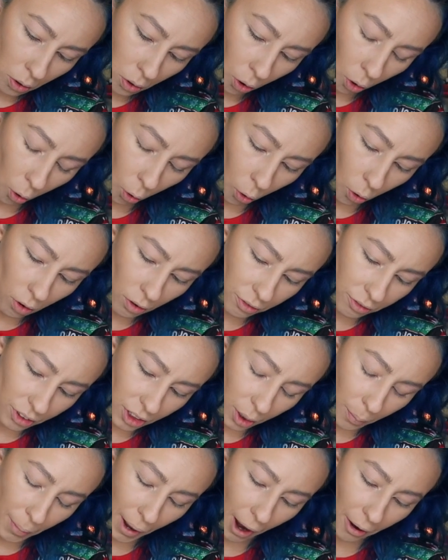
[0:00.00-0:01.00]
hole for
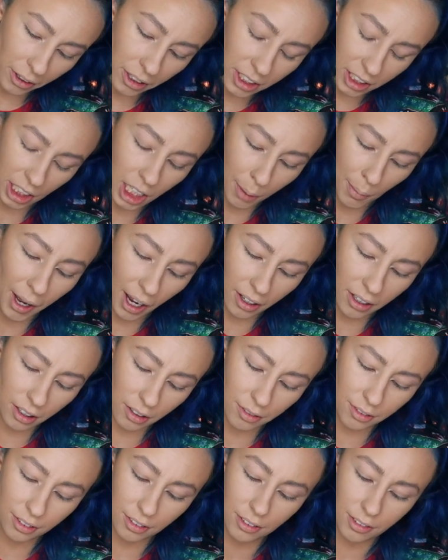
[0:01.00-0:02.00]
the powder to come out
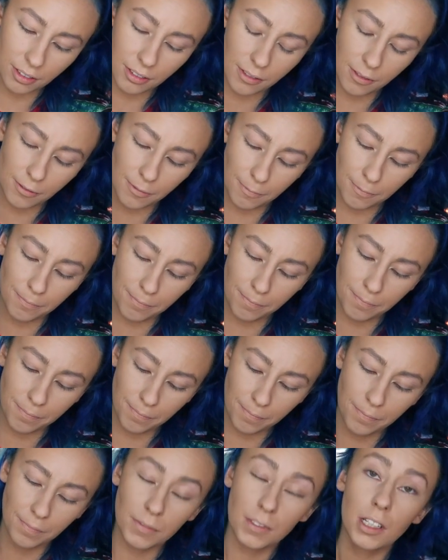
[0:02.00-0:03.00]
of.
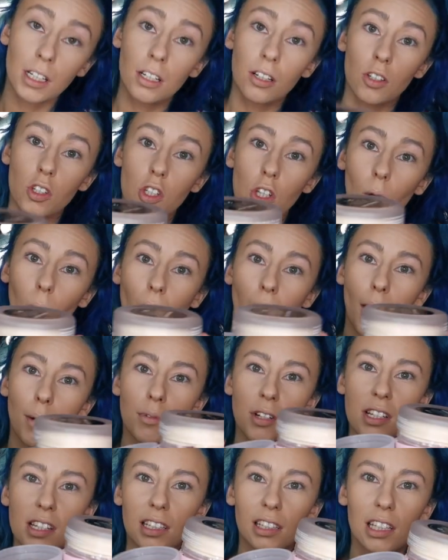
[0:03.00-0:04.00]
So
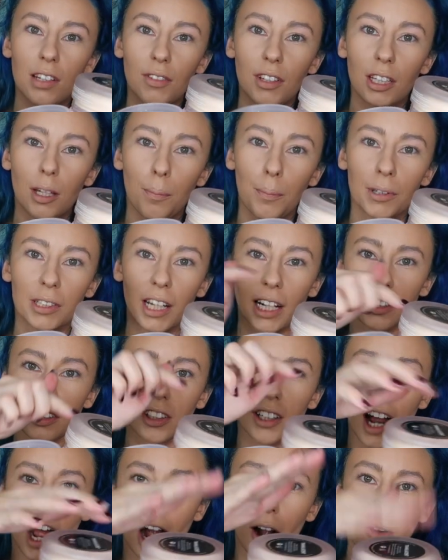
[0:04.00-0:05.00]
I'm just leaving the
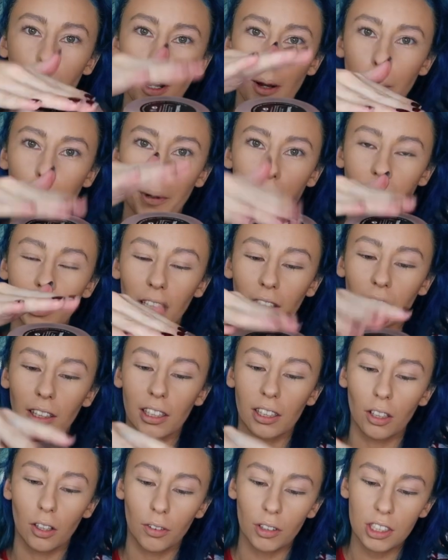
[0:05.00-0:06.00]
protector out and putting the
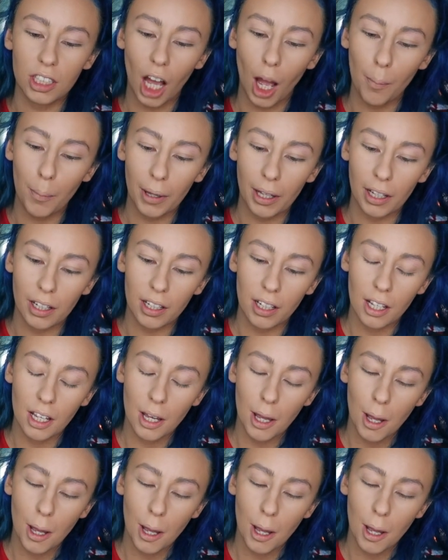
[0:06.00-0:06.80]
lid over top and